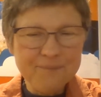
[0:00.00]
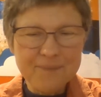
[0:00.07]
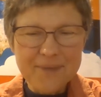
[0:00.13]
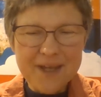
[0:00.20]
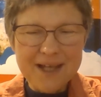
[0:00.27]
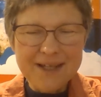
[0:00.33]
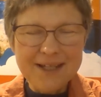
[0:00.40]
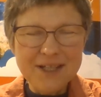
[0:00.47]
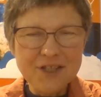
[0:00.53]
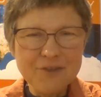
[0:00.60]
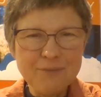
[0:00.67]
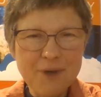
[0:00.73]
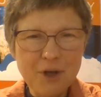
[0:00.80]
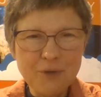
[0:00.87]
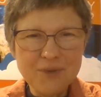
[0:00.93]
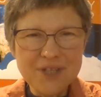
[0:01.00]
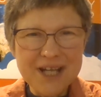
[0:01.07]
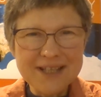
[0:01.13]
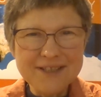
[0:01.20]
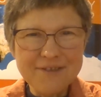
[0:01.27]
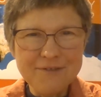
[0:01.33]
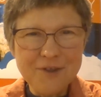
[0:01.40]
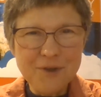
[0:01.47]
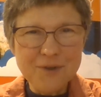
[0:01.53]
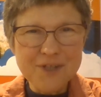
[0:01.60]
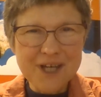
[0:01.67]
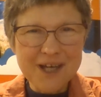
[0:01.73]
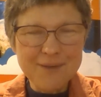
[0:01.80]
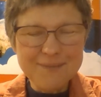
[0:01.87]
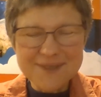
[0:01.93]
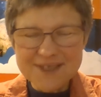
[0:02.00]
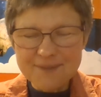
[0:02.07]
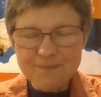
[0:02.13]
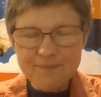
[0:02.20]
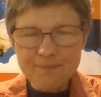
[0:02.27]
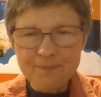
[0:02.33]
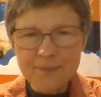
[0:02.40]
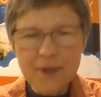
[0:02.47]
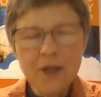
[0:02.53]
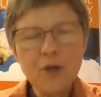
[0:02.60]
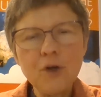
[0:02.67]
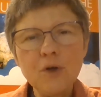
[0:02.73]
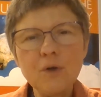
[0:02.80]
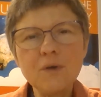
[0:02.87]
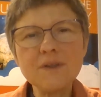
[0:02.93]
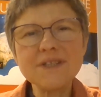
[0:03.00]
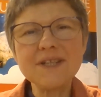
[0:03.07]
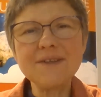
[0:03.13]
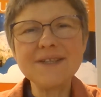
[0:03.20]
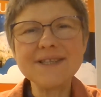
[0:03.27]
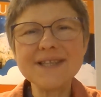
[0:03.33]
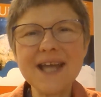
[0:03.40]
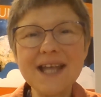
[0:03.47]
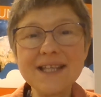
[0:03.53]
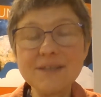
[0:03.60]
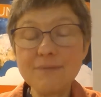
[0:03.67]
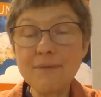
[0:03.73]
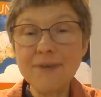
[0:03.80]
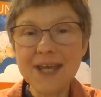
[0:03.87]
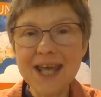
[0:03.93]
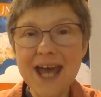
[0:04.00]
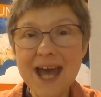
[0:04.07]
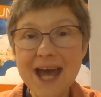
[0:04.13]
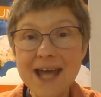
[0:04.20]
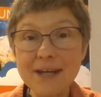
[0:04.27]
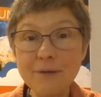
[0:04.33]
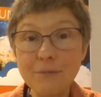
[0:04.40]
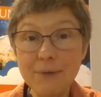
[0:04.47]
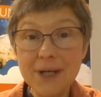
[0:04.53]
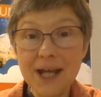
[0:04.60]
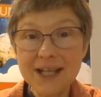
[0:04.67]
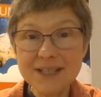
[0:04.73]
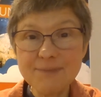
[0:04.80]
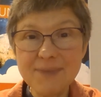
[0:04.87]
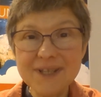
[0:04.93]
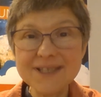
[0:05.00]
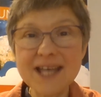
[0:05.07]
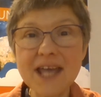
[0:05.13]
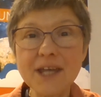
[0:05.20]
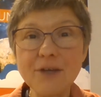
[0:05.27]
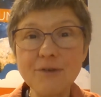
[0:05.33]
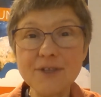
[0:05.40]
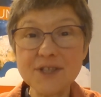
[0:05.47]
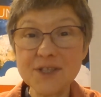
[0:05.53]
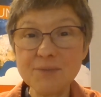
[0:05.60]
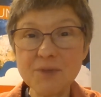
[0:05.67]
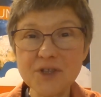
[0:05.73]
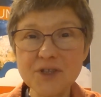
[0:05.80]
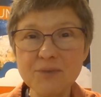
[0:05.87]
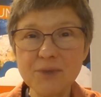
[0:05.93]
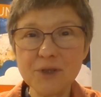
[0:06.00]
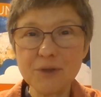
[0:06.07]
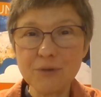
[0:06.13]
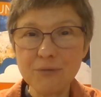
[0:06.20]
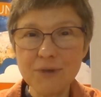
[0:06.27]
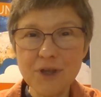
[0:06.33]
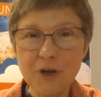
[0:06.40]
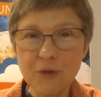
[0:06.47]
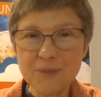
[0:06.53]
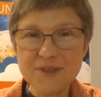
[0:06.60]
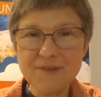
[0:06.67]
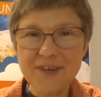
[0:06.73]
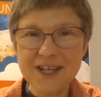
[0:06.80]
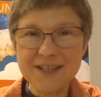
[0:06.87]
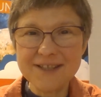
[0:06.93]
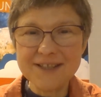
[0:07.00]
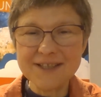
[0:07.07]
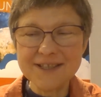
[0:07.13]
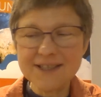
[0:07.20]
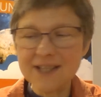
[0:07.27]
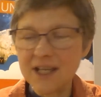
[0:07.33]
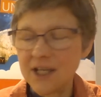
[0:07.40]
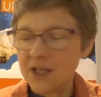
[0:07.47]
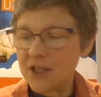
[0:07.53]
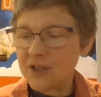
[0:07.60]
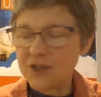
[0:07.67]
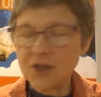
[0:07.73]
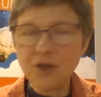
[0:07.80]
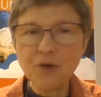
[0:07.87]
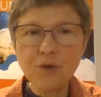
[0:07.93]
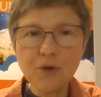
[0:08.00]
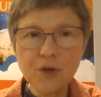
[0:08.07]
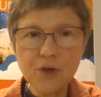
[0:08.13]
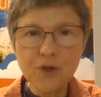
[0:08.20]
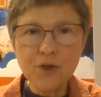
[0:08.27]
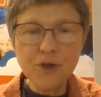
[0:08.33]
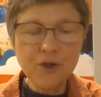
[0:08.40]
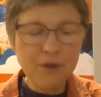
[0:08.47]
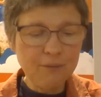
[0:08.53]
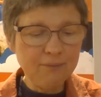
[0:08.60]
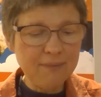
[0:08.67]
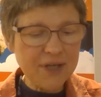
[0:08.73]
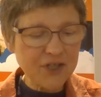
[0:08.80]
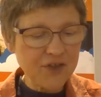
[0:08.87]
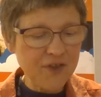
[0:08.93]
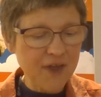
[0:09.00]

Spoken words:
and each of my objects a few times. Also in science, when we can, we like to be as accurate as possible with our observations. So you could measure the